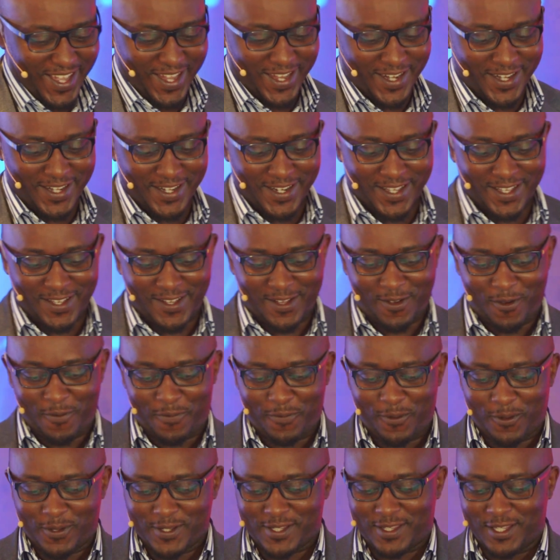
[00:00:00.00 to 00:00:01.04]
And of
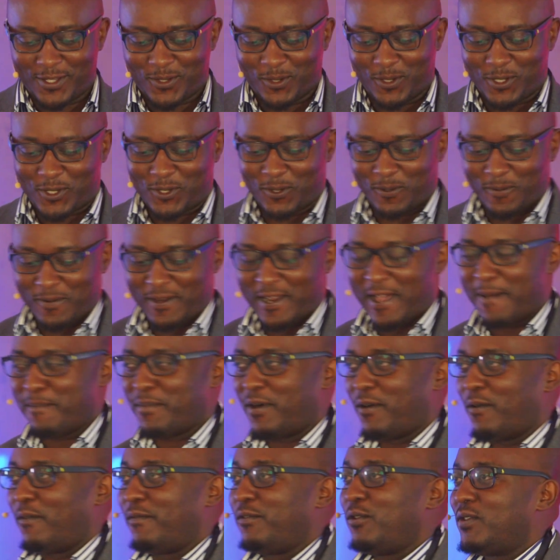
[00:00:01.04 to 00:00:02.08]
course, there's also a number
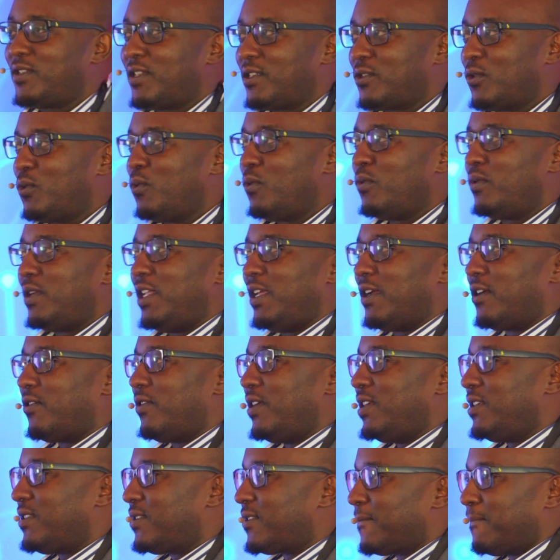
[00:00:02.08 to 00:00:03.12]
of users who would
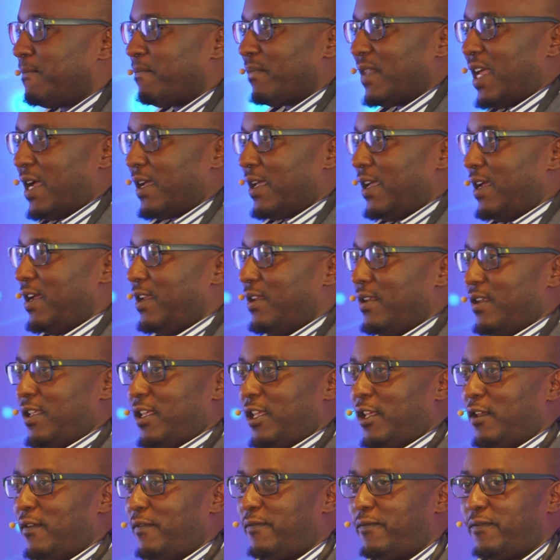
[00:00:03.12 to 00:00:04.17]
increase. Again,
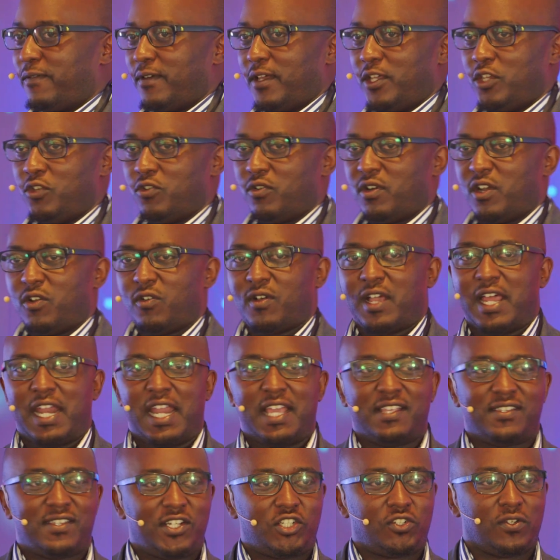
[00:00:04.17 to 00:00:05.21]
if you're an
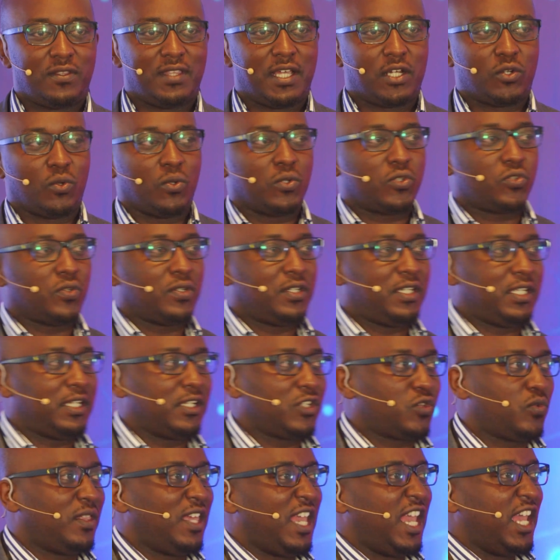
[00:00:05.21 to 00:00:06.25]
organization that also deals
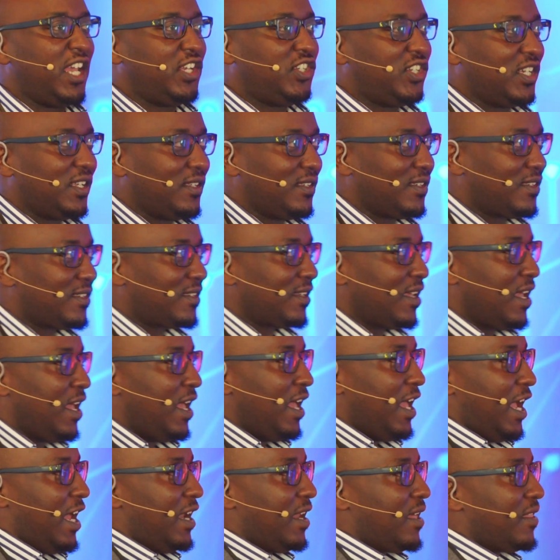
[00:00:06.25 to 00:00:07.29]
with agents
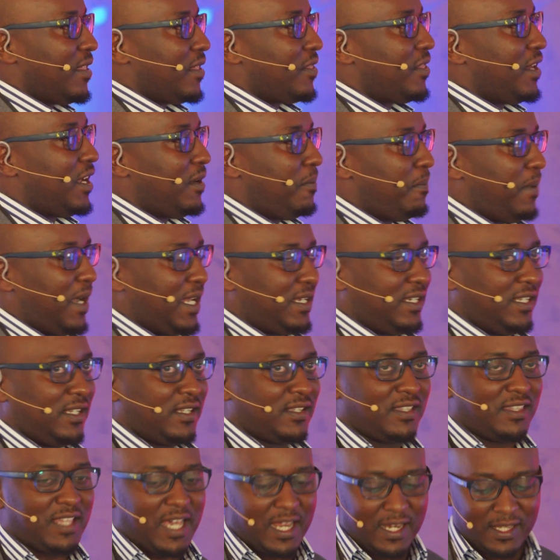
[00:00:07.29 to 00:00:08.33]
and other third parties,
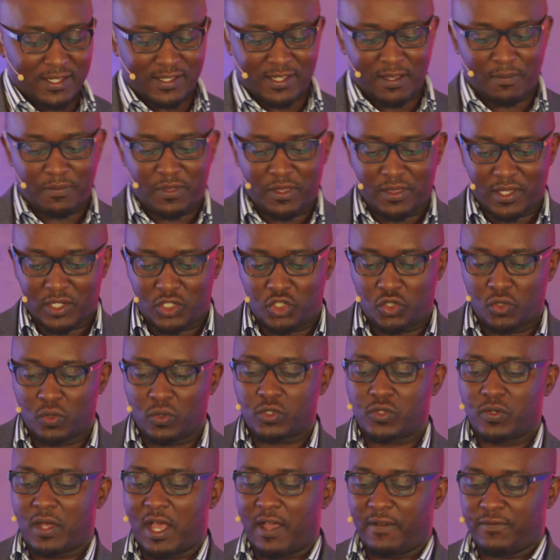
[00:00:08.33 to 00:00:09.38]
that is something that you
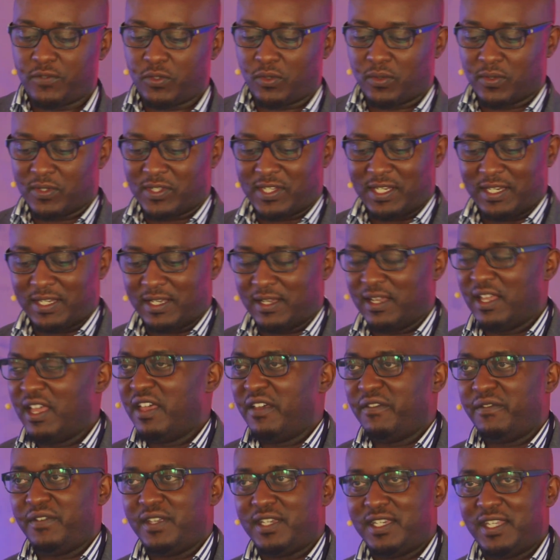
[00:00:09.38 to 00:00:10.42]
also have to consider.
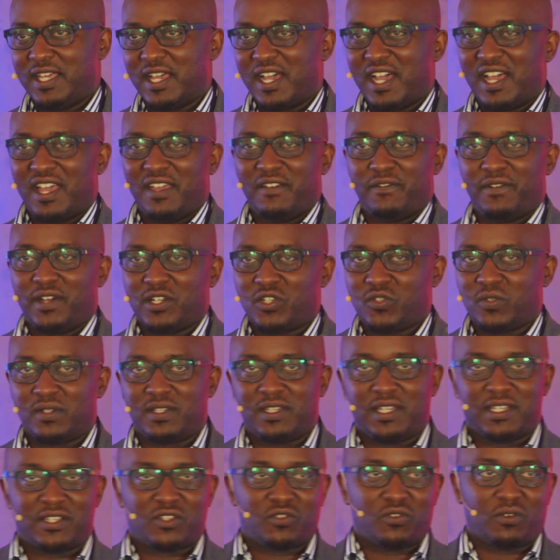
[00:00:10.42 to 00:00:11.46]
VDI,
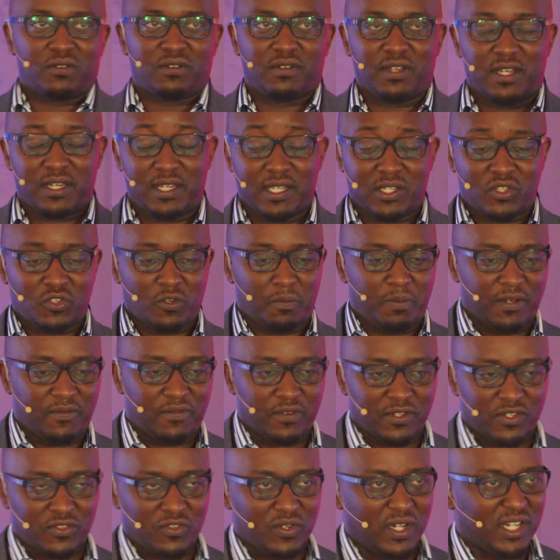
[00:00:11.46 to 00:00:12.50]
the desktop
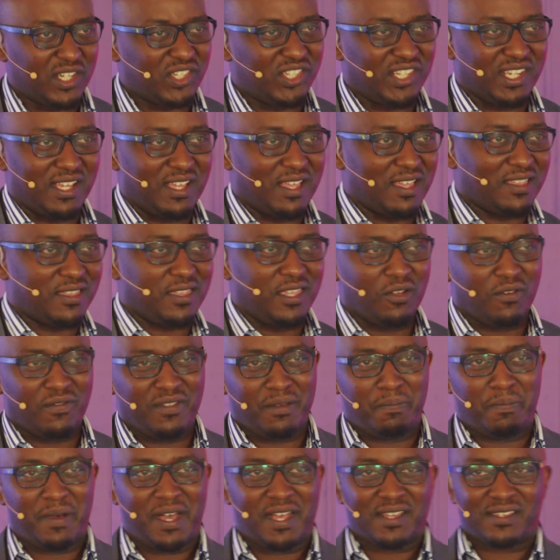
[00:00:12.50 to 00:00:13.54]
infrastructure, a thing of
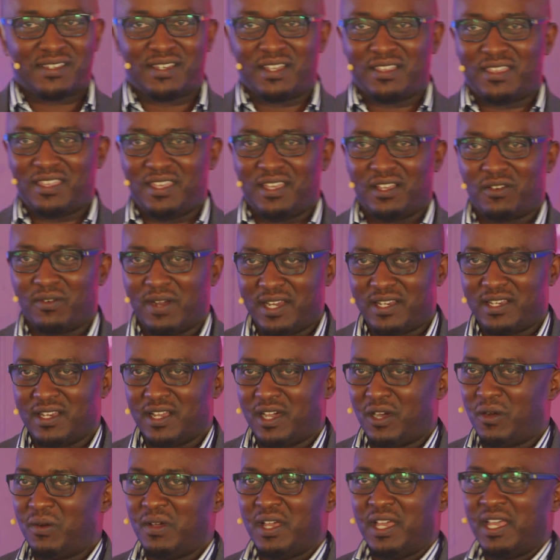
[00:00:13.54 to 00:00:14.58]
the past. I think right
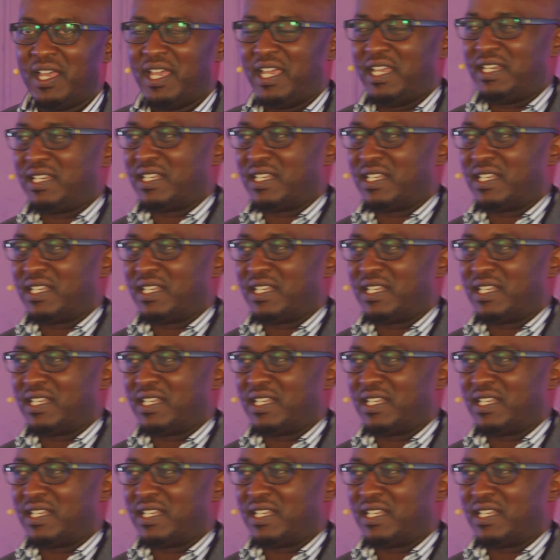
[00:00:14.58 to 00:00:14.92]
now it